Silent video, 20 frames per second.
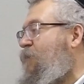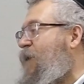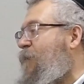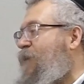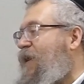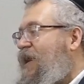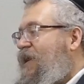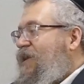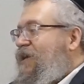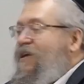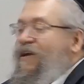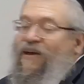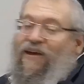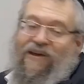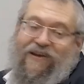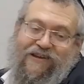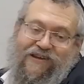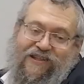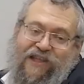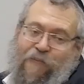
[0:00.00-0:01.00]
most
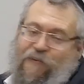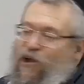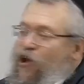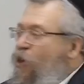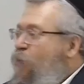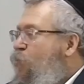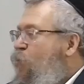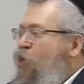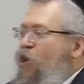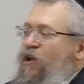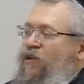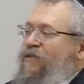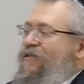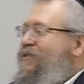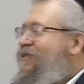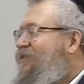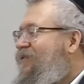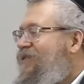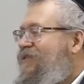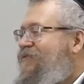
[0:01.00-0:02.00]
disconnected.
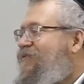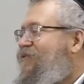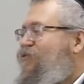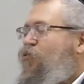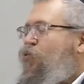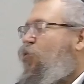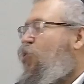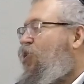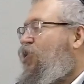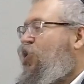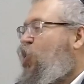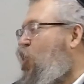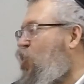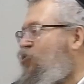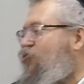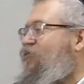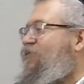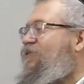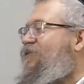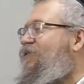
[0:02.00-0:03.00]
That's one
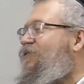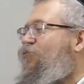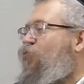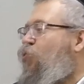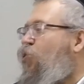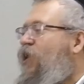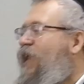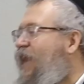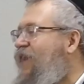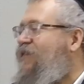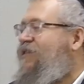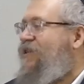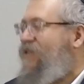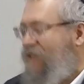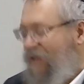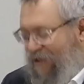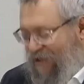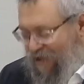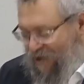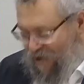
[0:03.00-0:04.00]
planting.
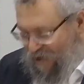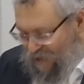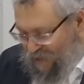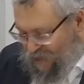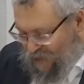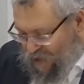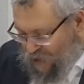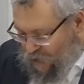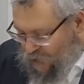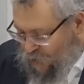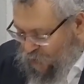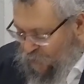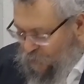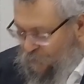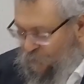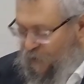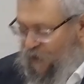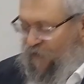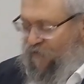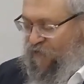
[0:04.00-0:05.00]
Planting number two,
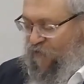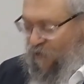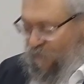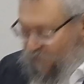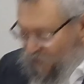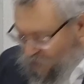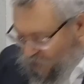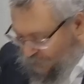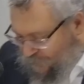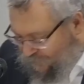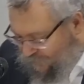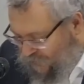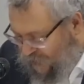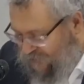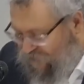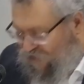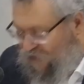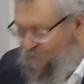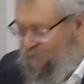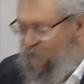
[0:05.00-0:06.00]
the mitzvahs that are
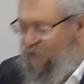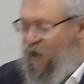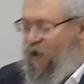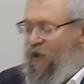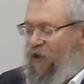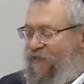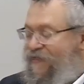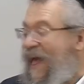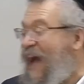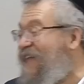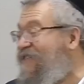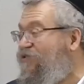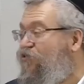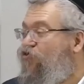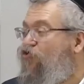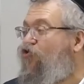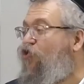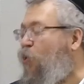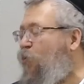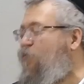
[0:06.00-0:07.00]
also
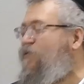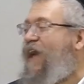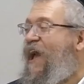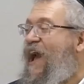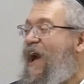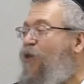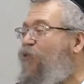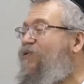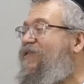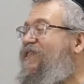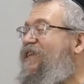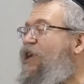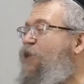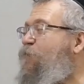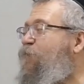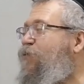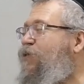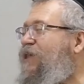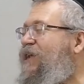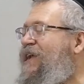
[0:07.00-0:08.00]
inherently
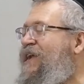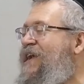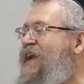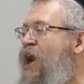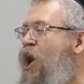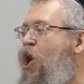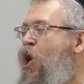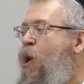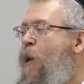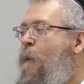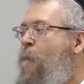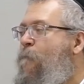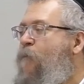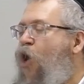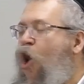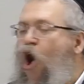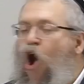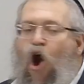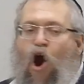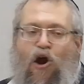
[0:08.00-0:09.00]
of the Ein
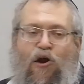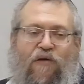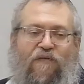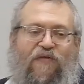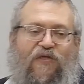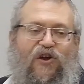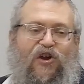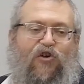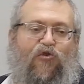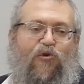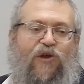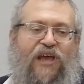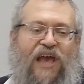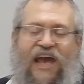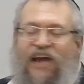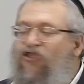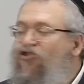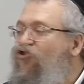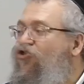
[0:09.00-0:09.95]
Sof, they're very high,